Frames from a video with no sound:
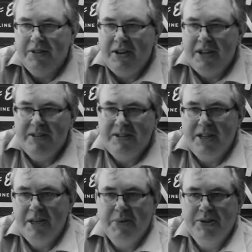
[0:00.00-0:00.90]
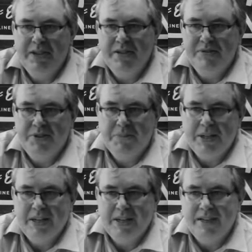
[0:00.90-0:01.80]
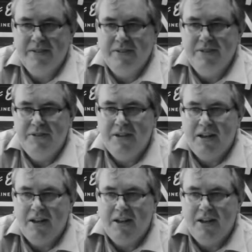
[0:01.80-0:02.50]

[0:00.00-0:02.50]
99% of the black actors